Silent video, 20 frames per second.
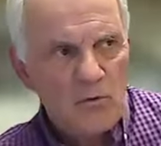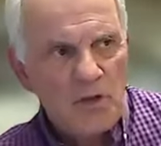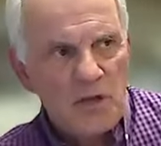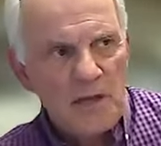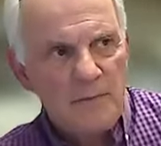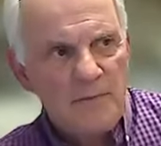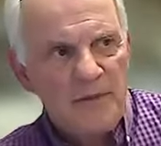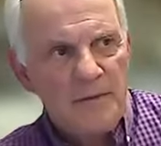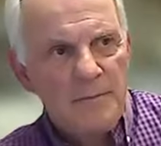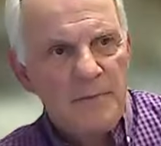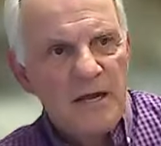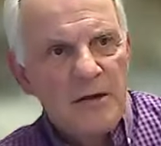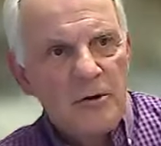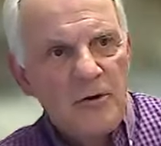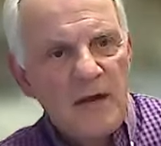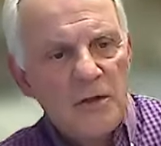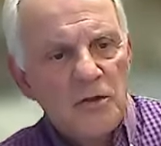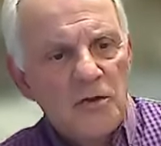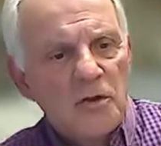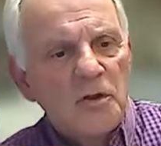with some of the
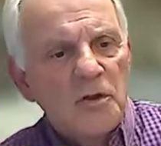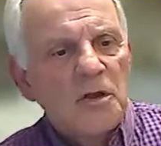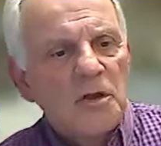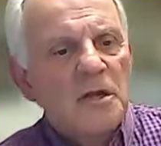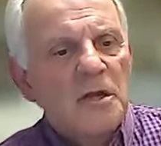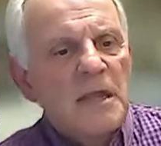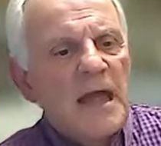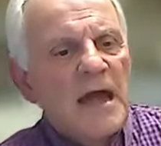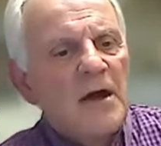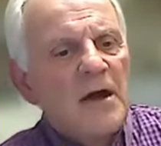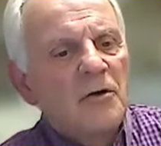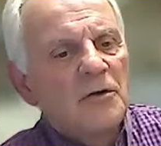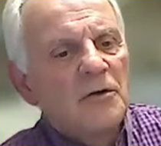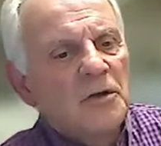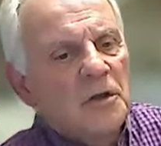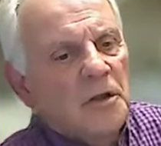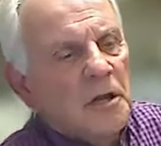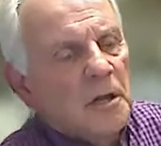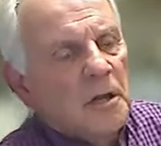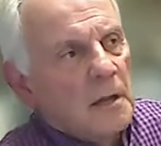bigger agencies now
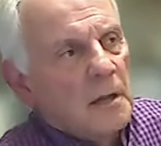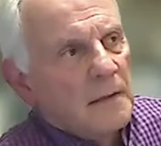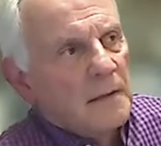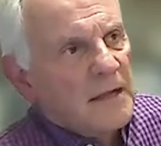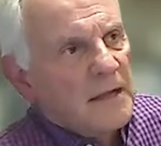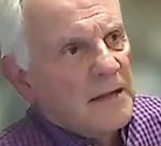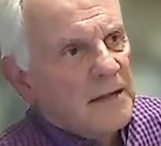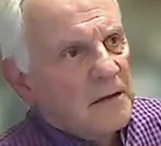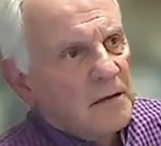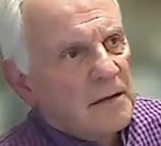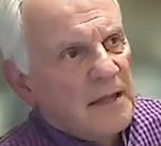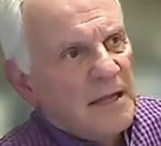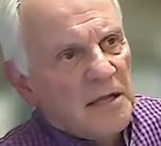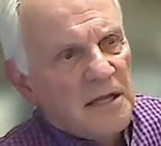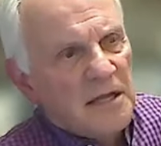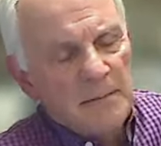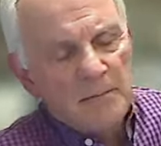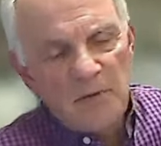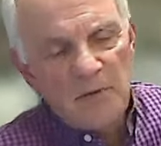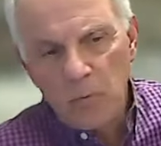is they, they
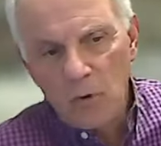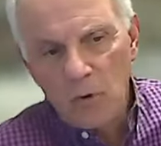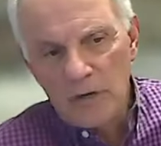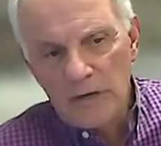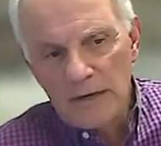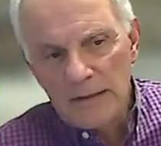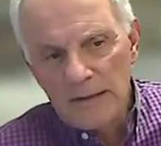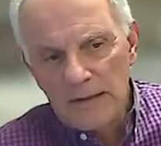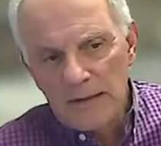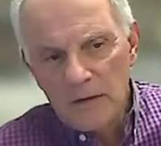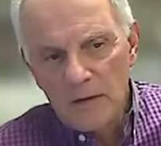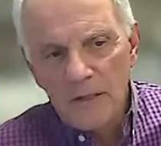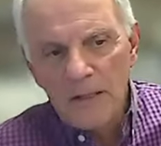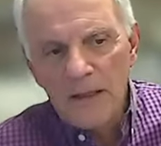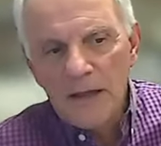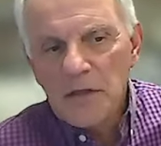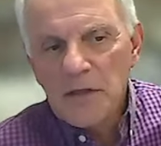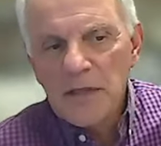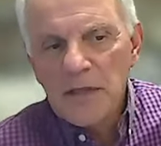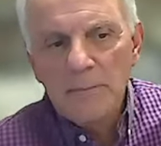seem to put it a little
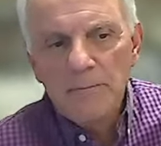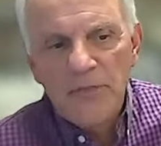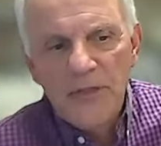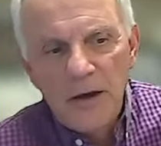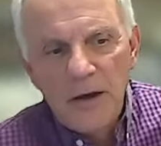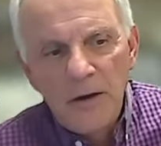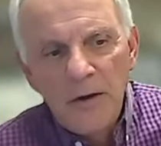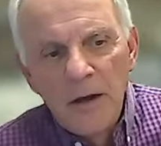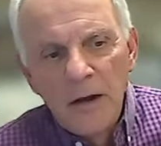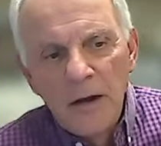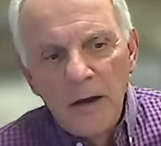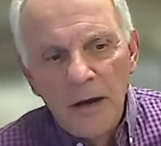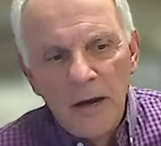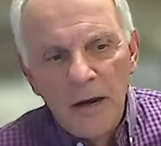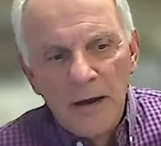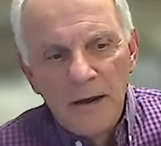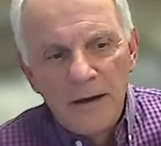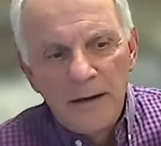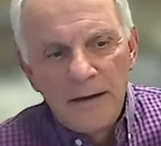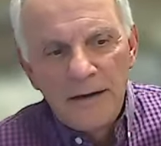less up there.
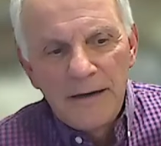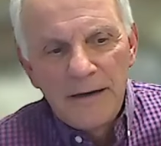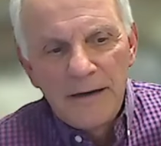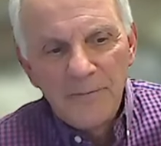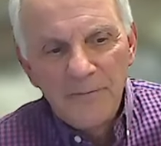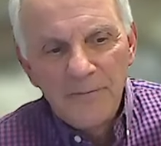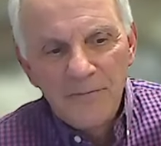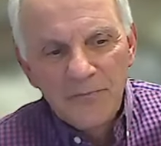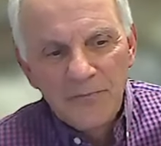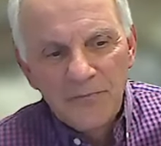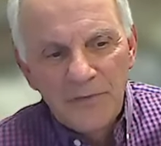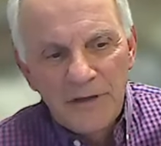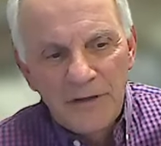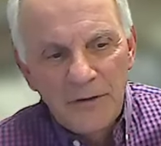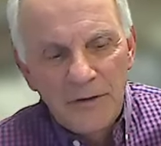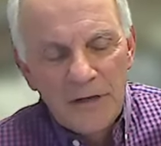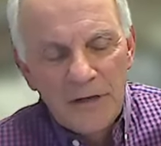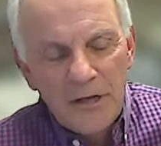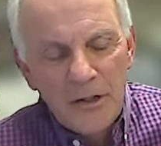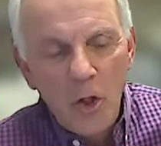Um,
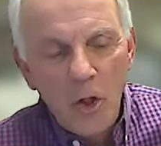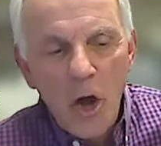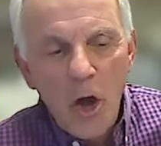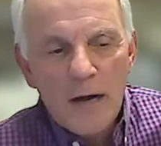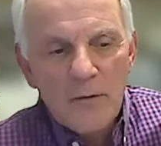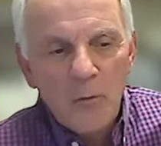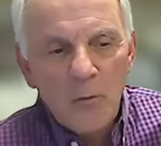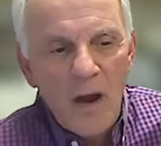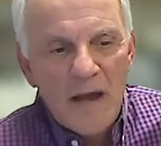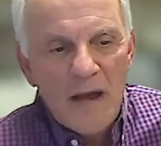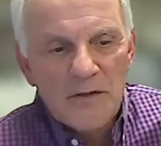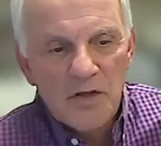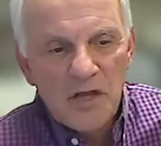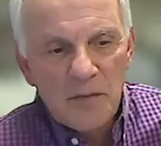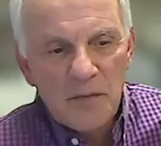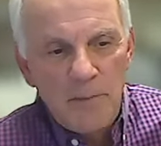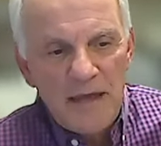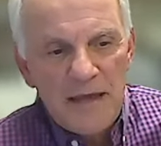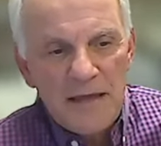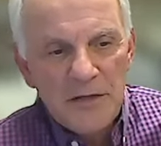get a lot of white
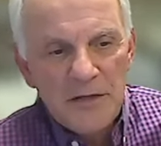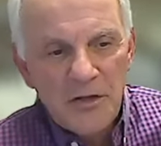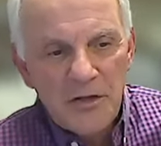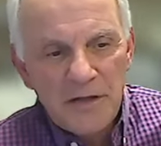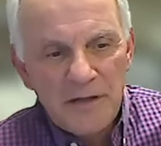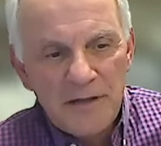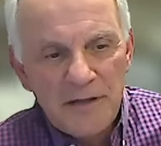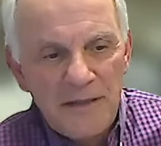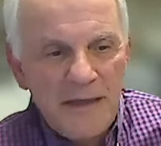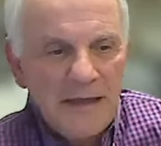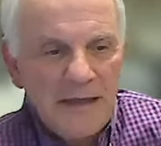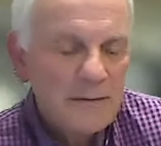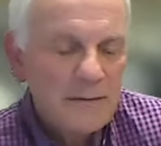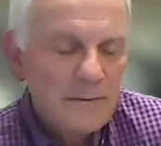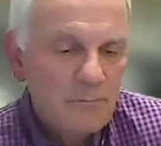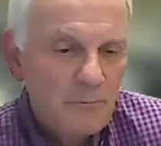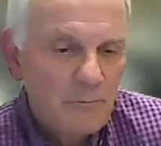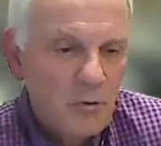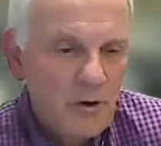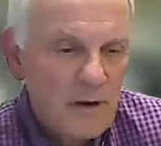space, and they
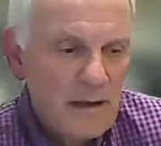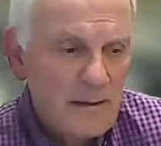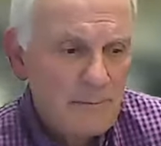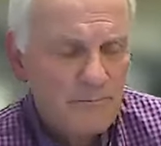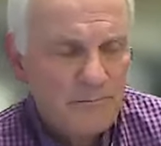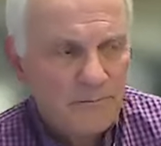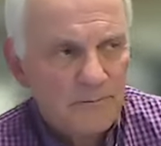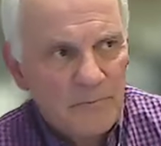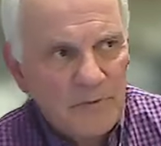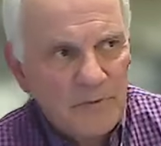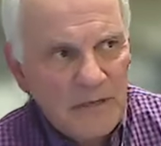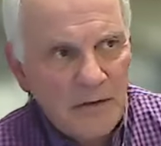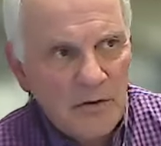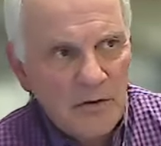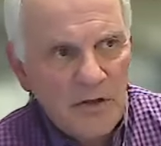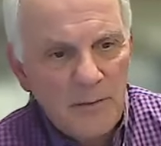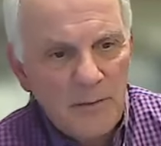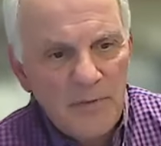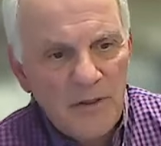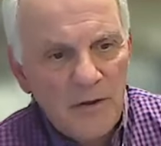put up you know
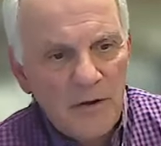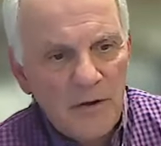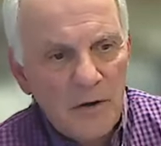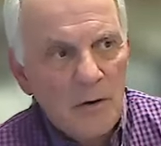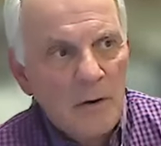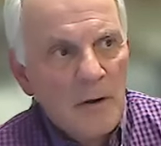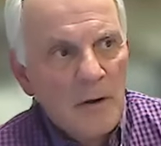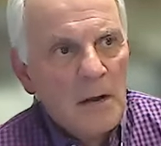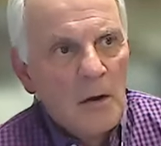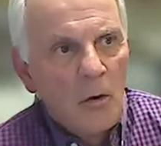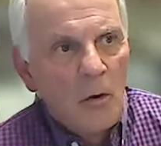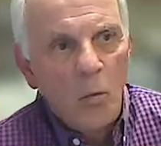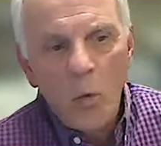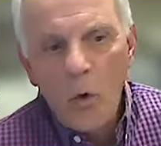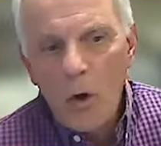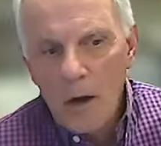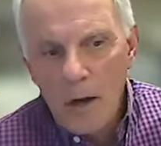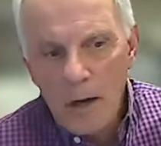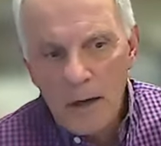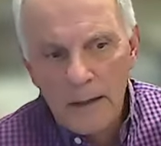some of their
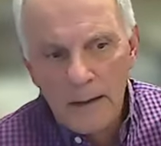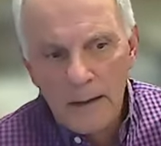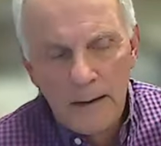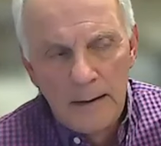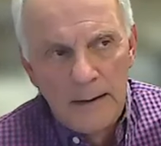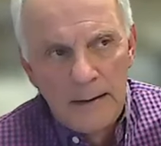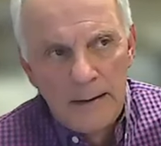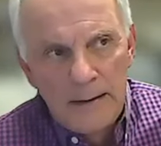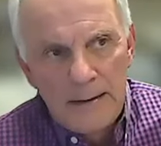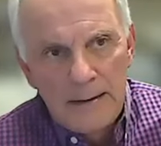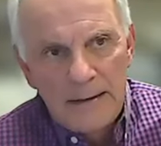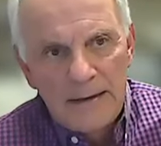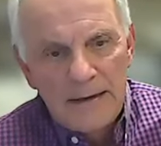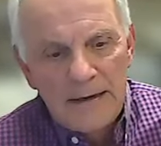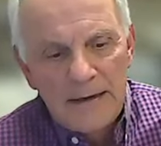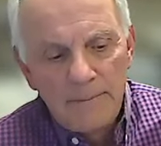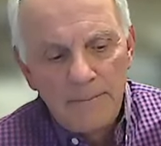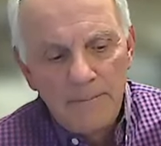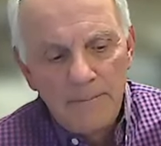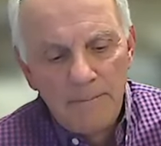work
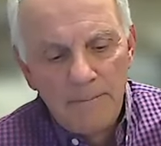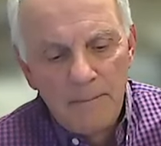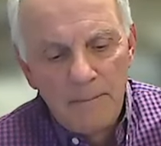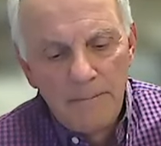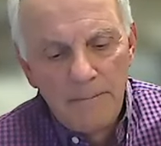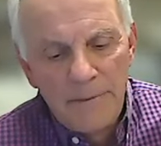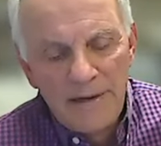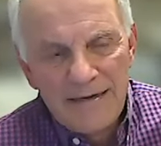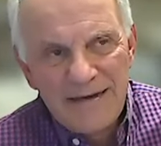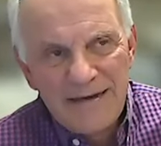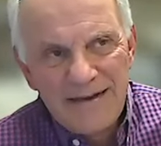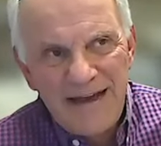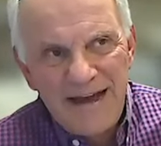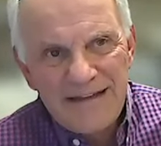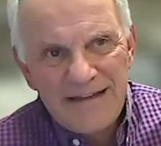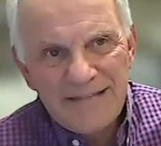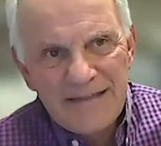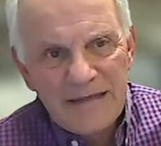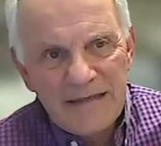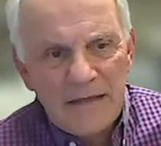um, but
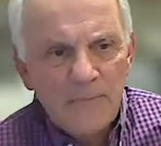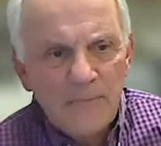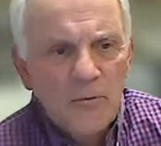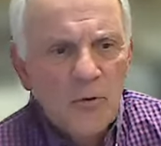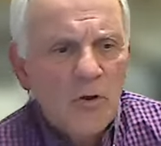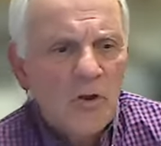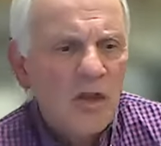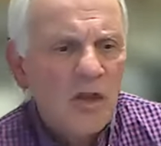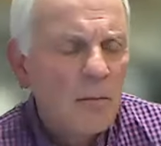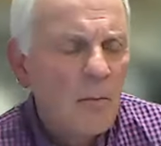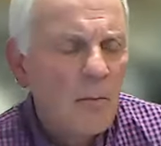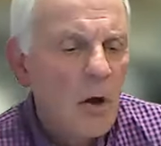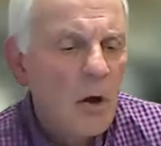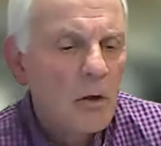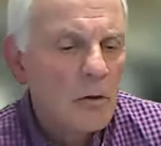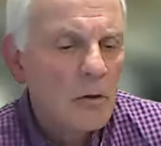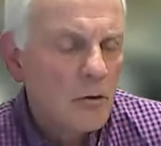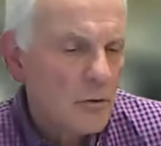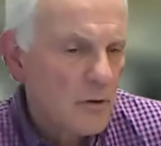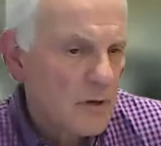I think if you're a
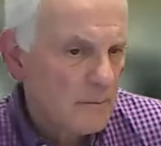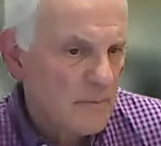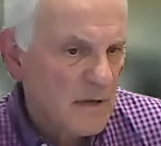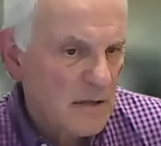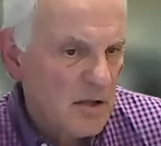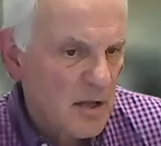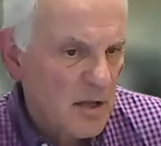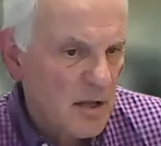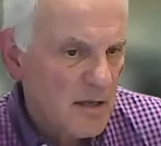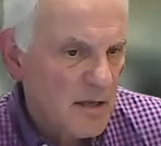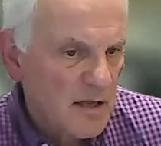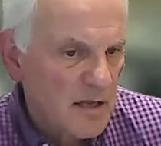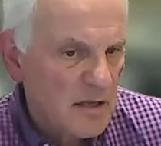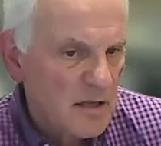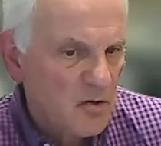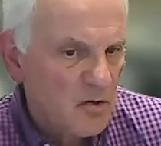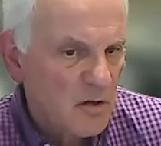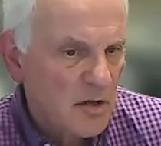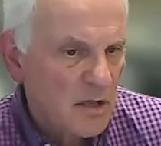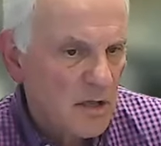smaller to mid-sized
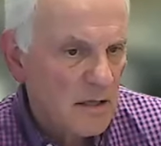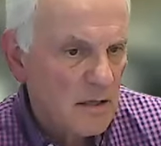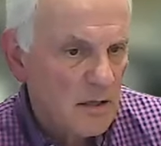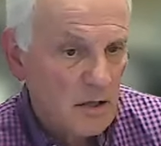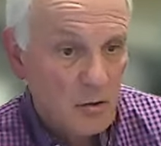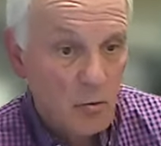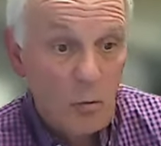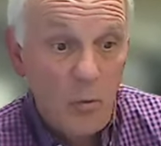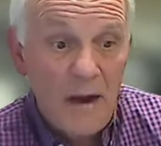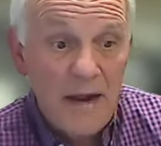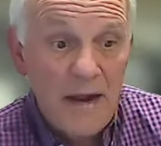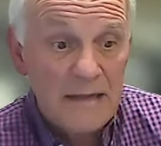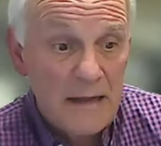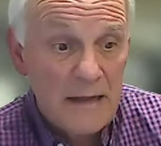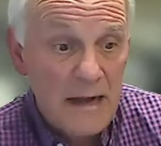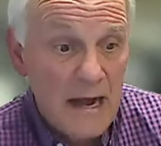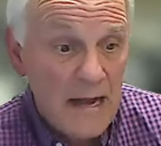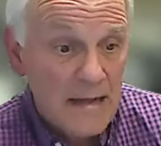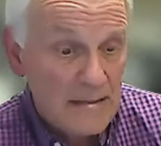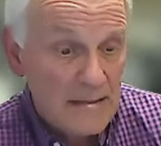agency, it's great
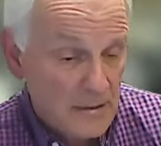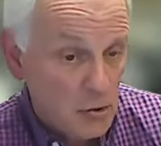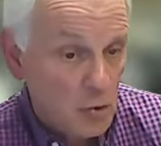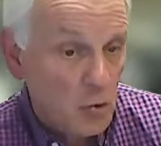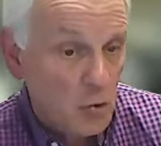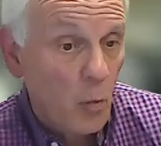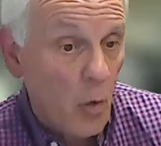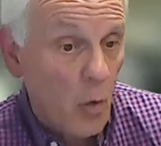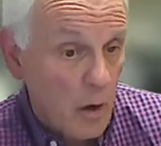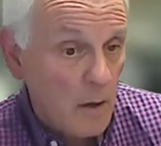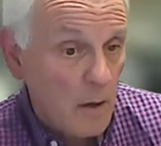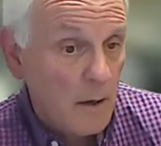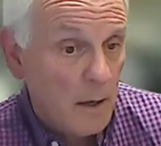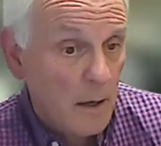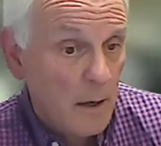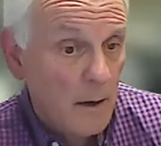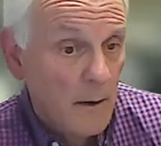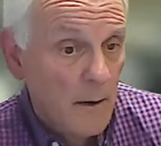to highlight your work.